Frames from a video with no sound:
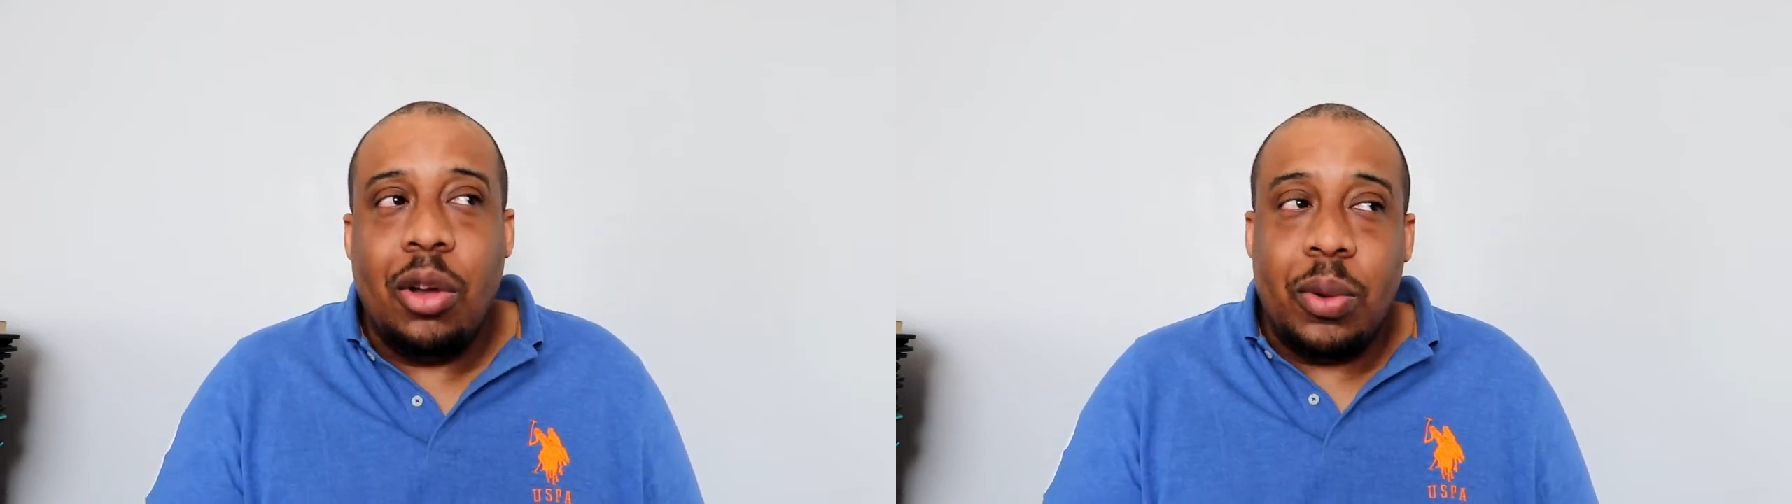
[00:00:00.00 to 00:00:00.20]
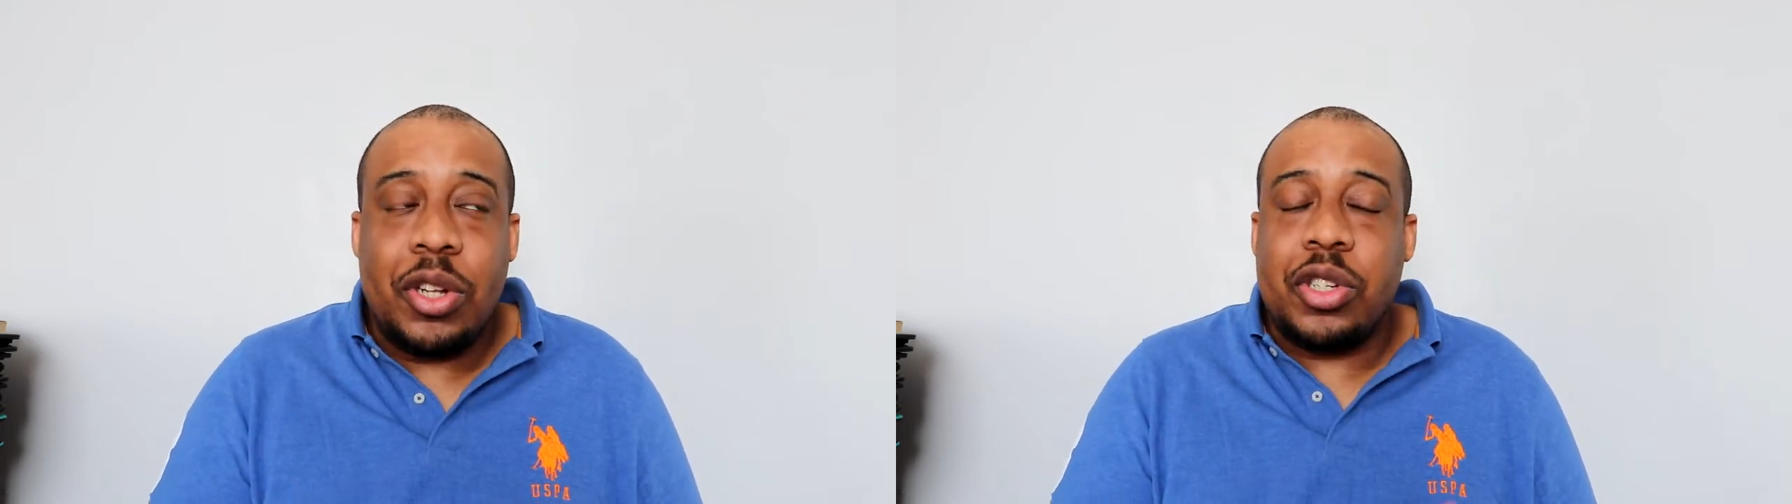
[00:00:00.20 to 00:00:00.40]

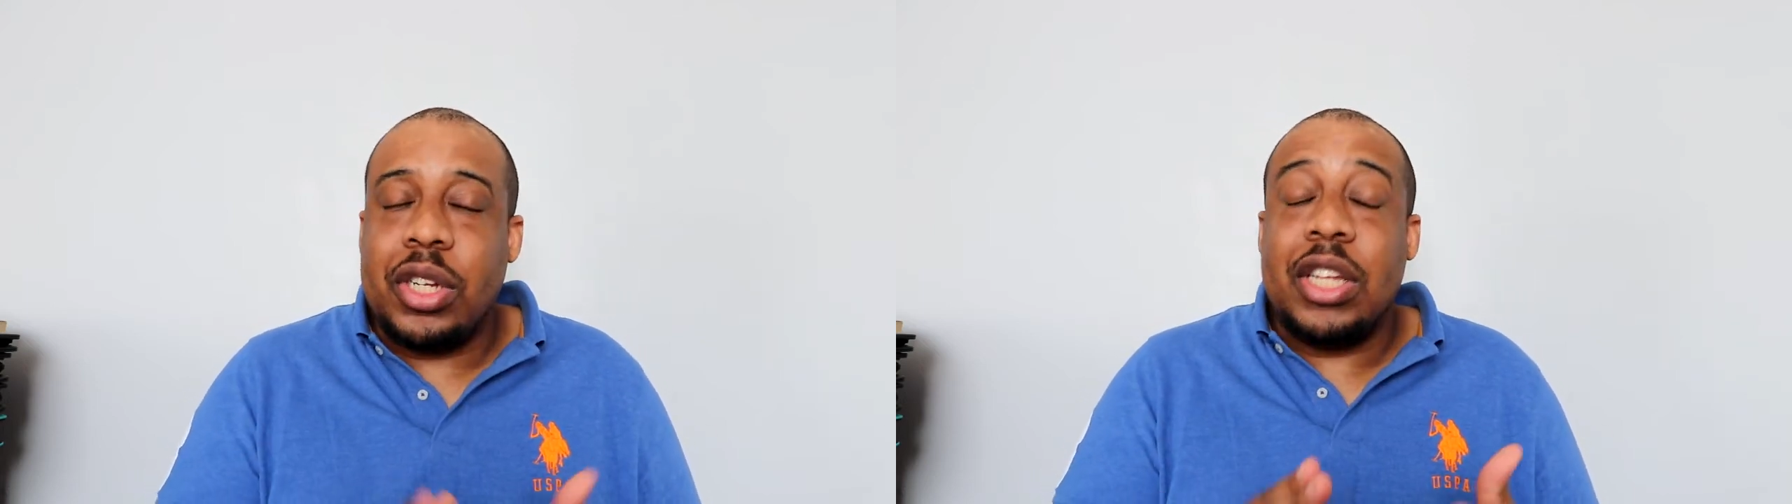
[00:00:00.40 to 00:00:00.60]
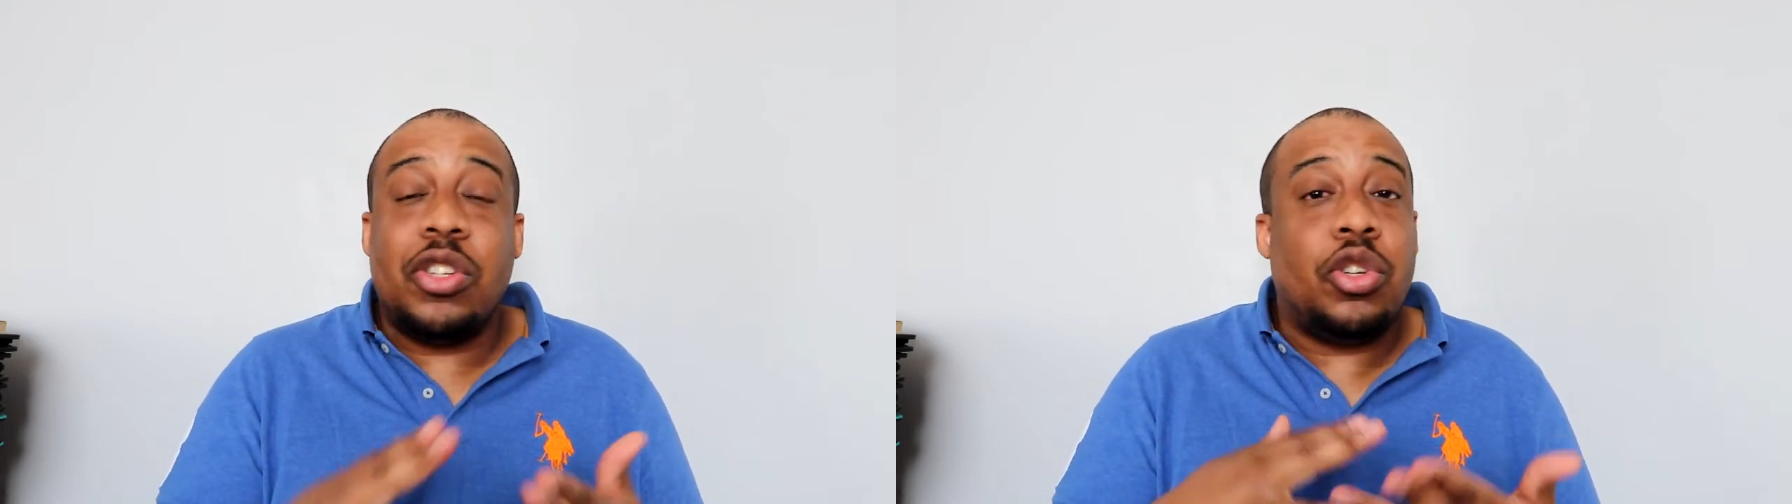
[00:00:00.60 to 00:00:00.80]
which
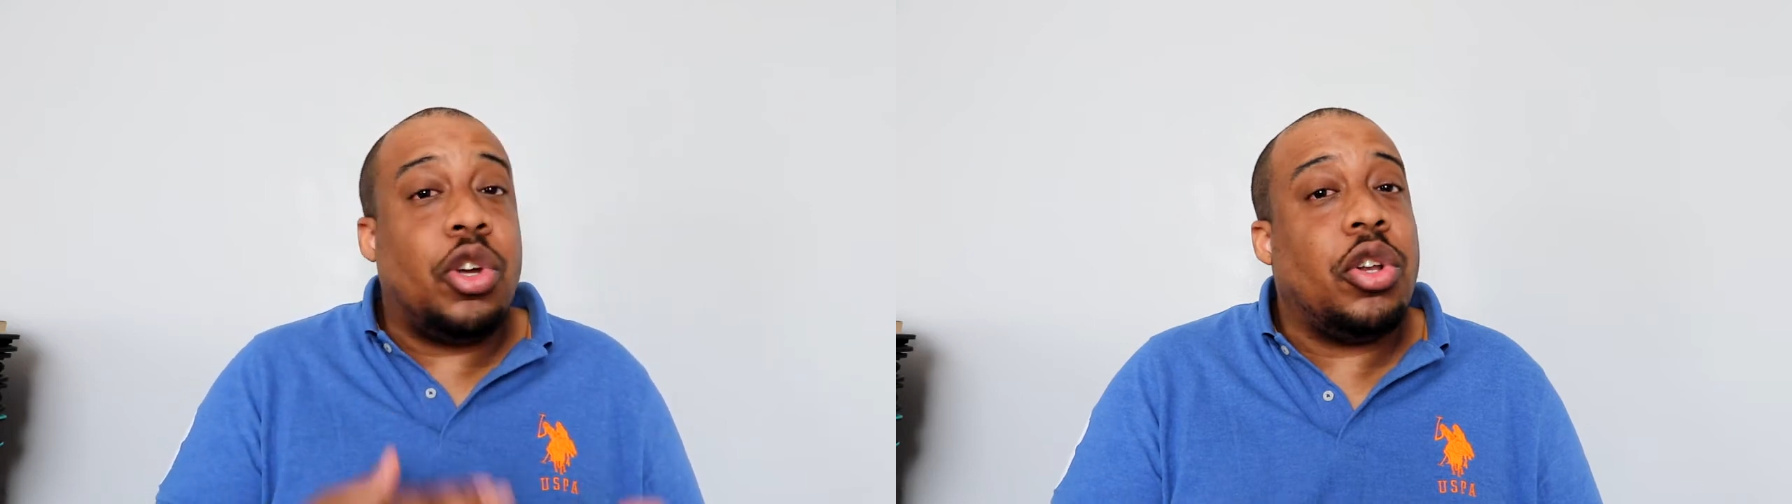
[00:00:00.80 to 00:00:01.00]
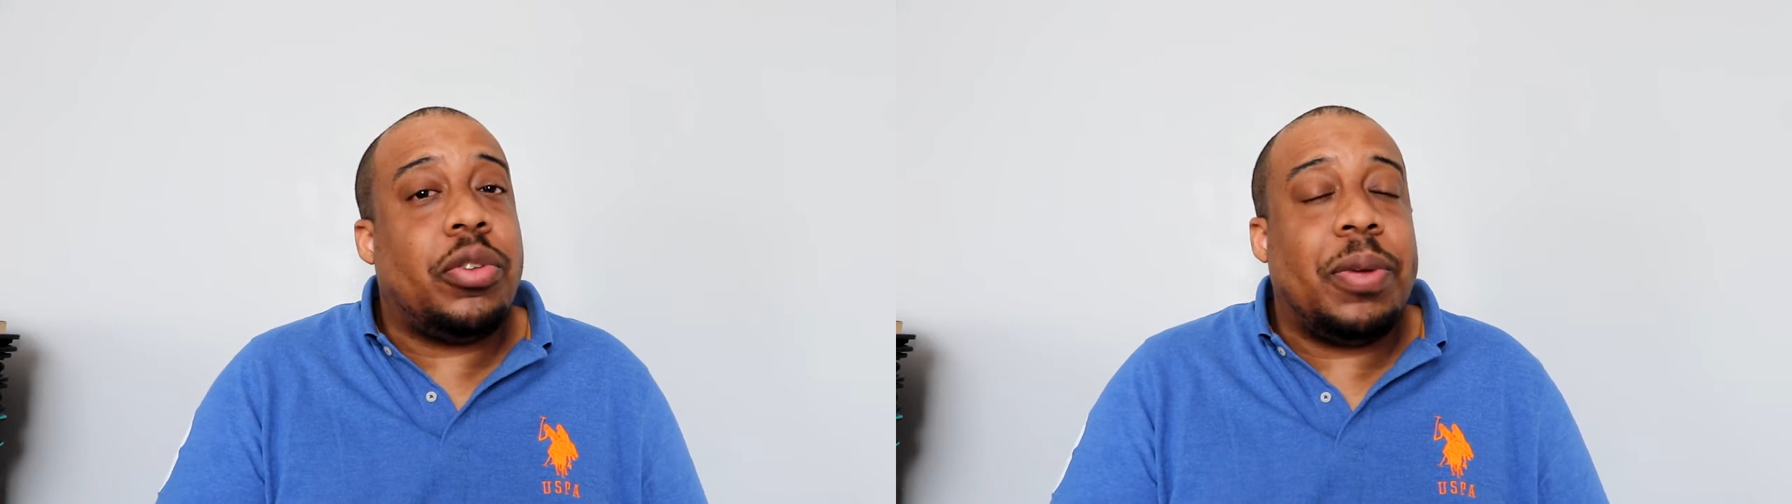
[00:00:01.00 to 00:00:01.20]
is good